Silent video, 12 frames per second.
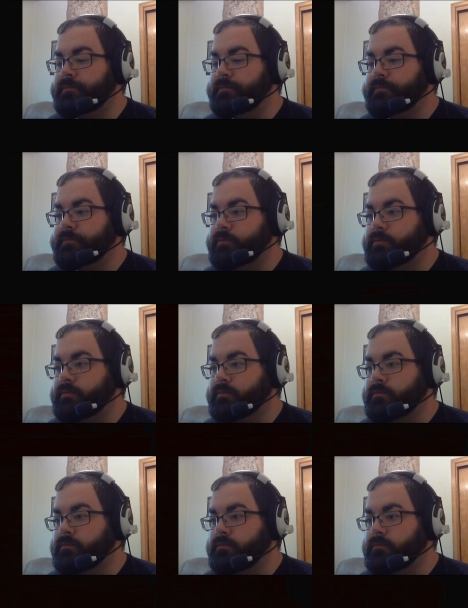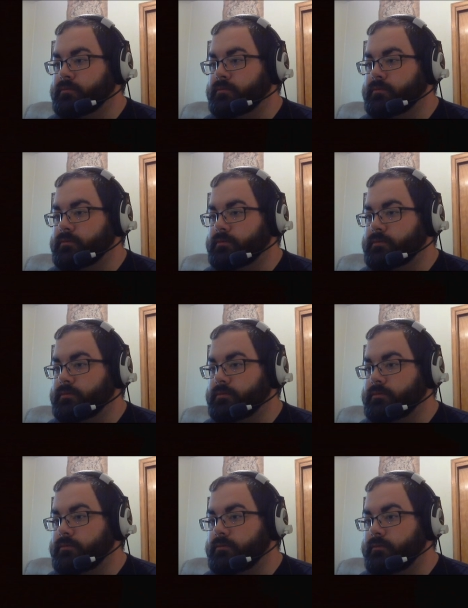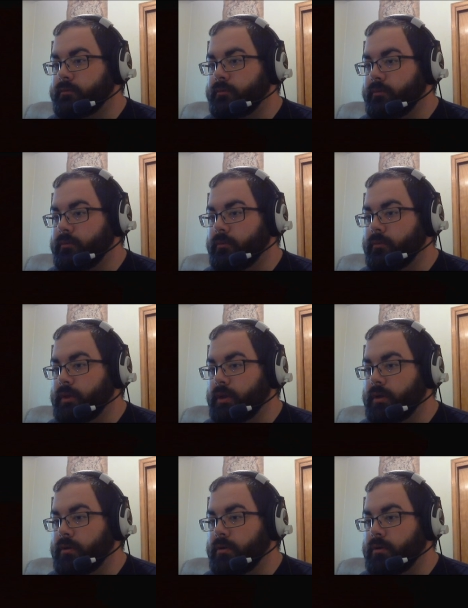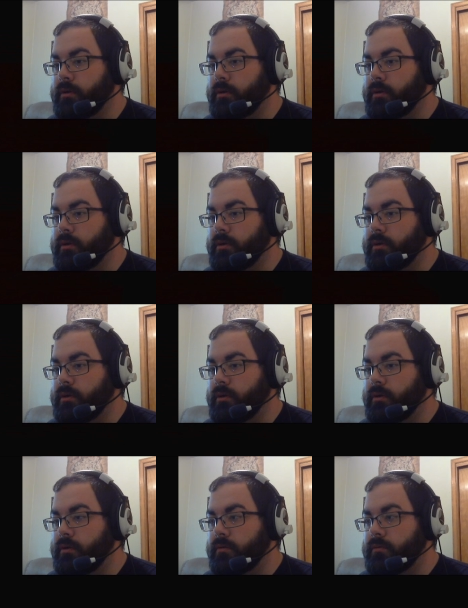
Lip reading: Nothing is said.